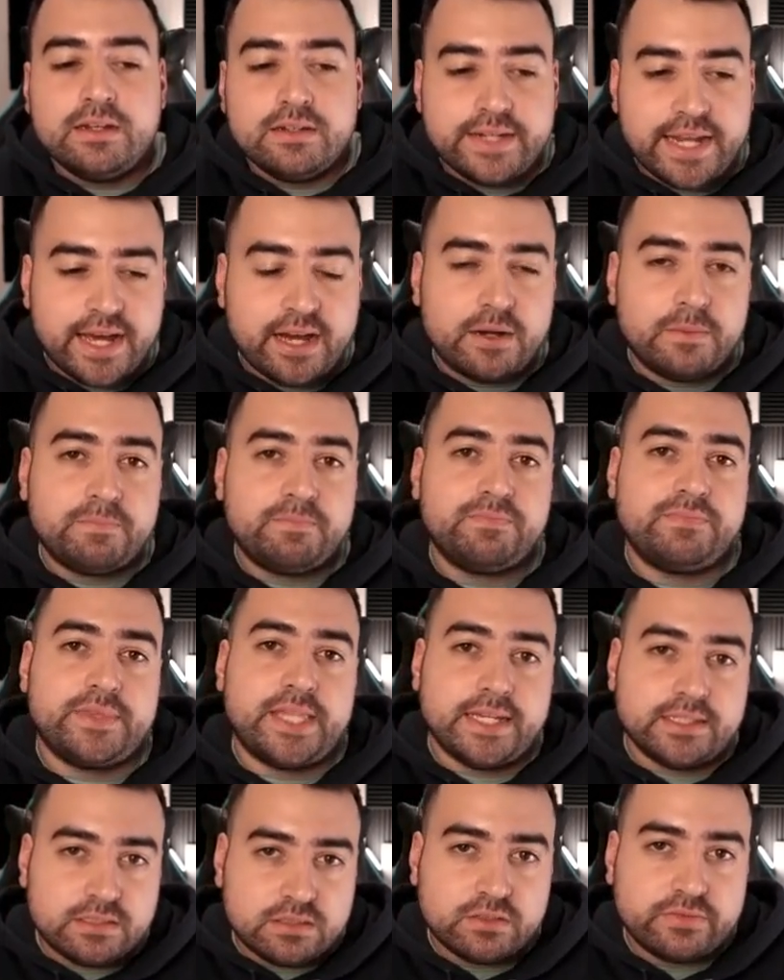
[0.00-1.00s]
Now,
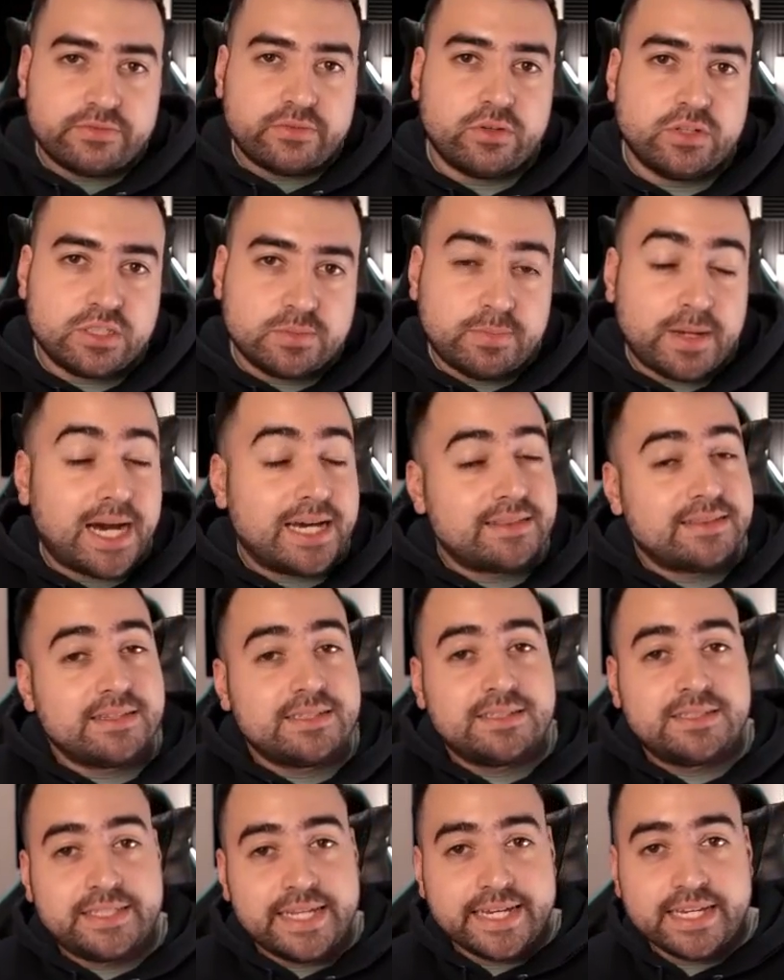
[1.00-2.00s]
that's the first part. The
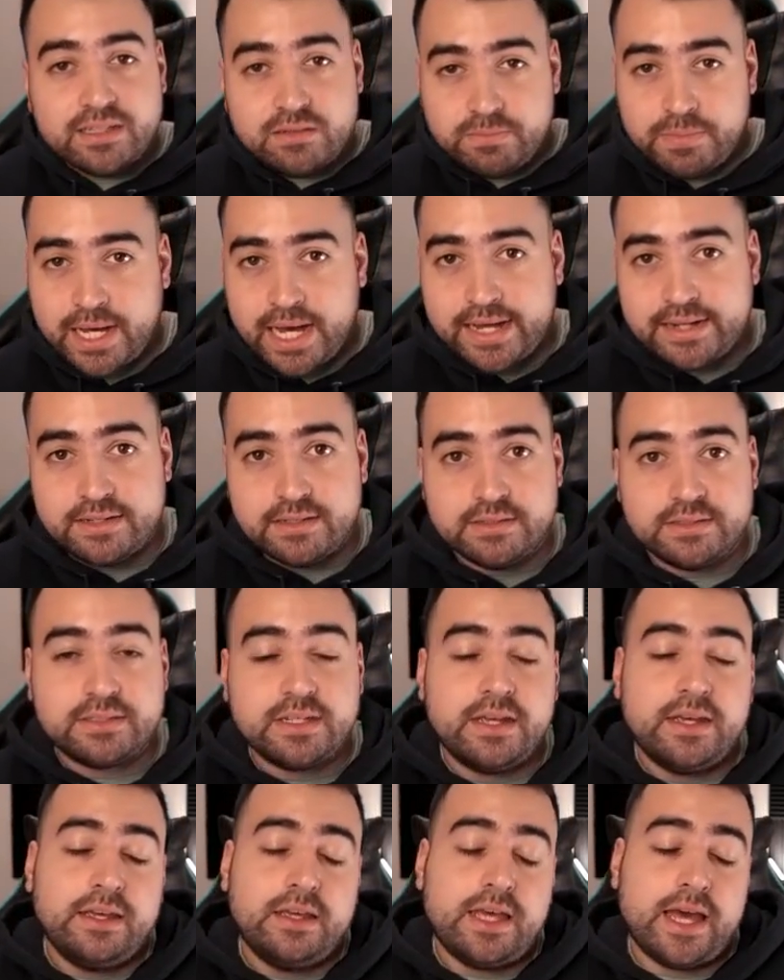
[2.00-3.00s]
second part is
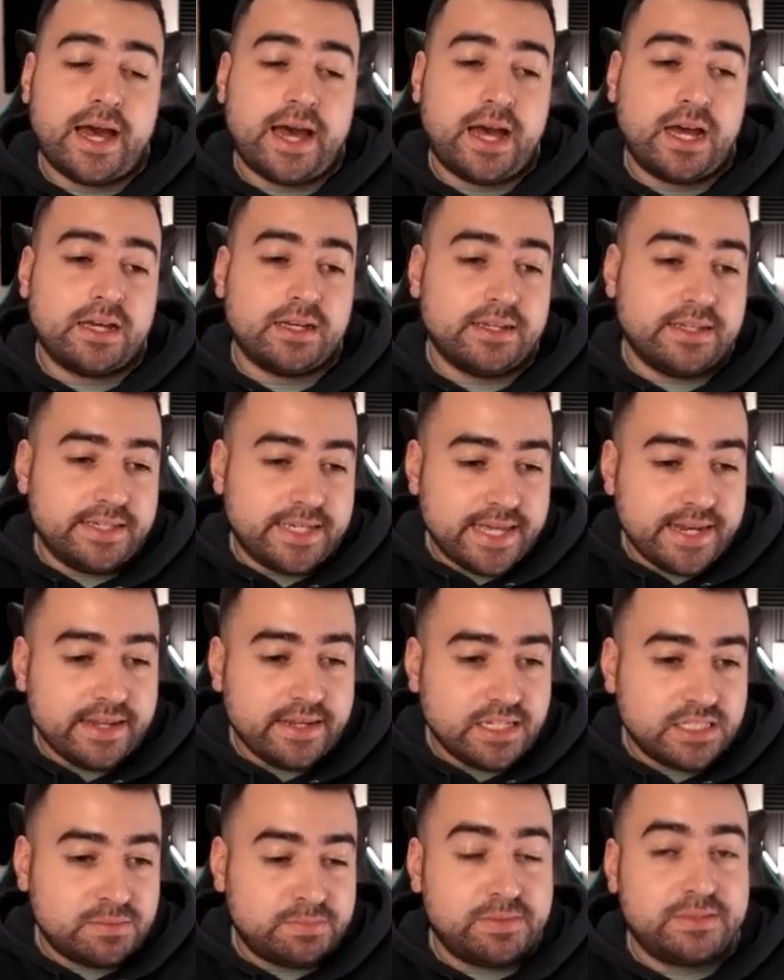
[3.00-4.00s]
uh,
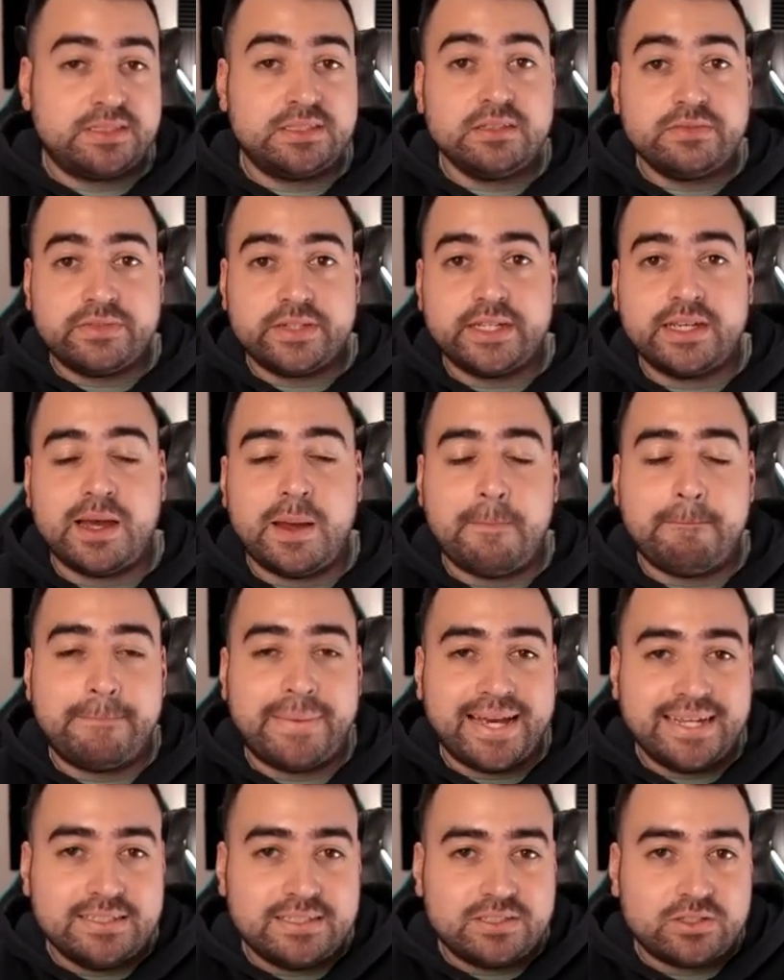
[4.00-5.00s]
getting specific
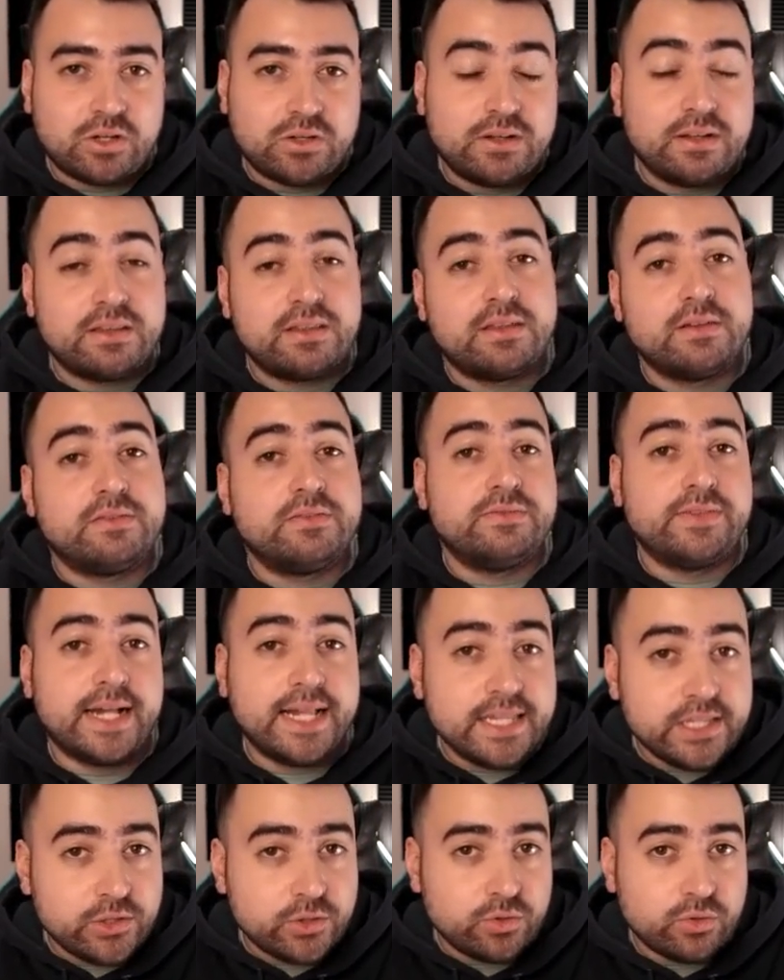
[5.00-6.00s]
based on the
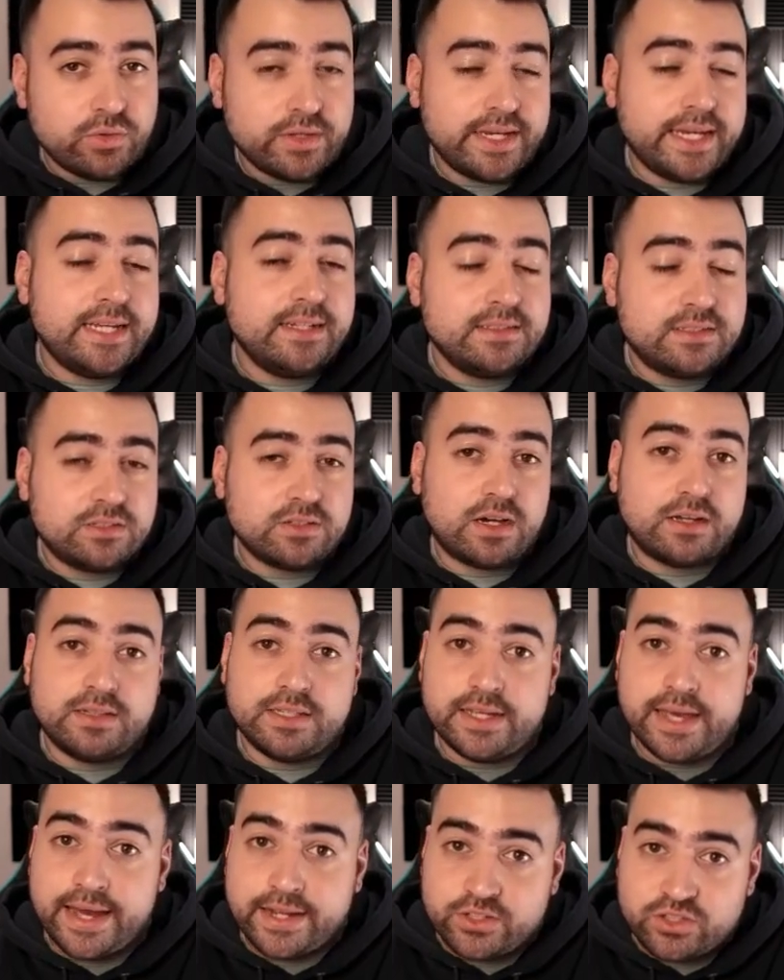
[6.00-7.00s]
value inside
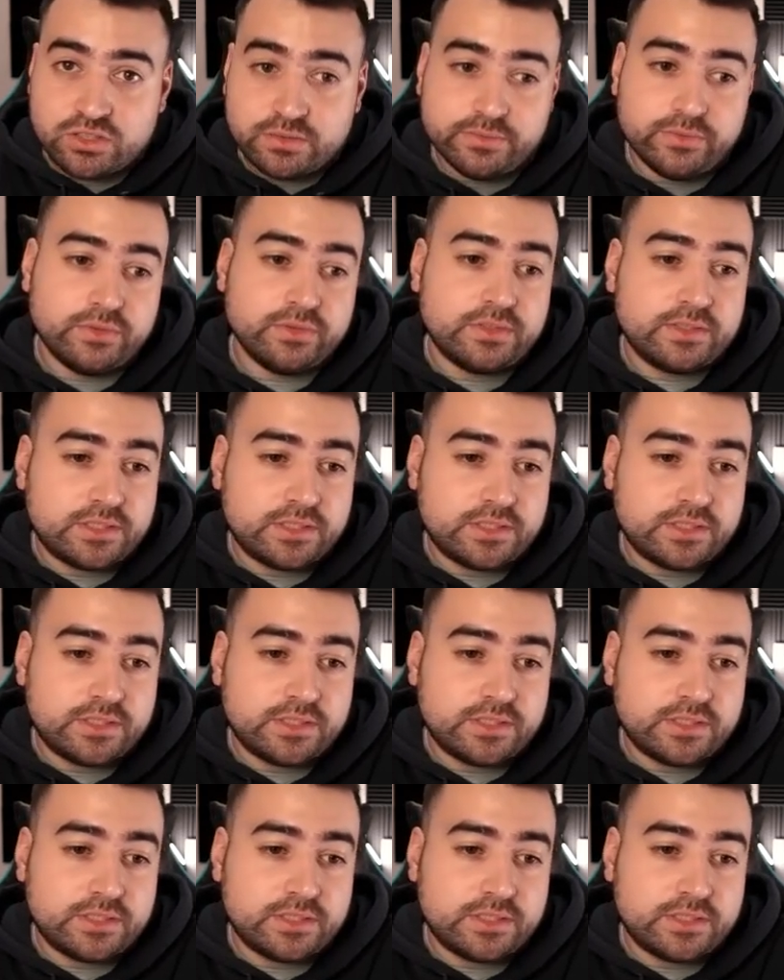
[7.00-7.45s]
the attribute.